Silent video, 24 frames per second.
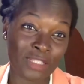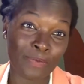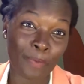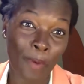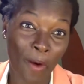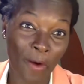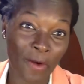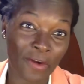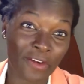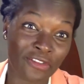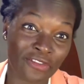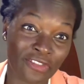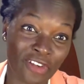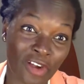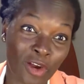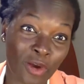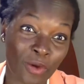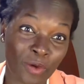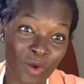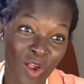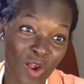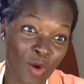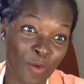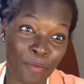It's part of
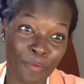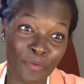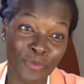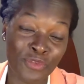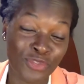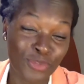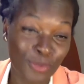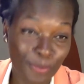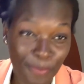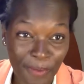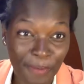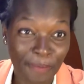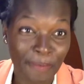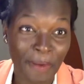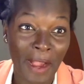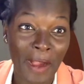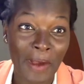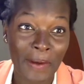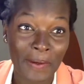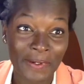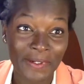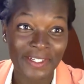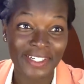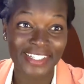our
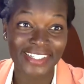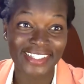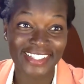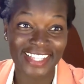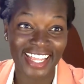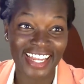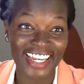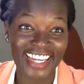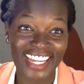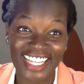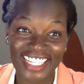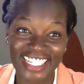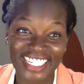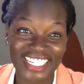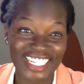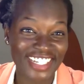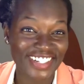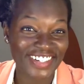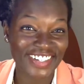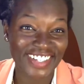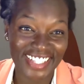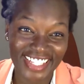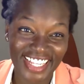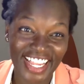superpower is that
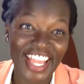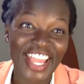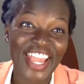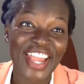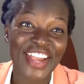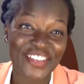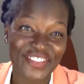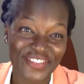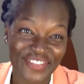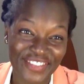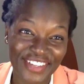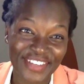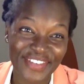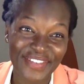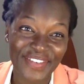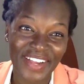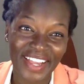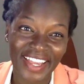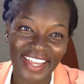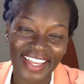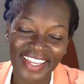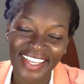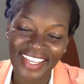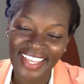Nigerians are
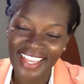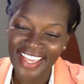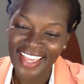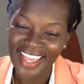everywhere.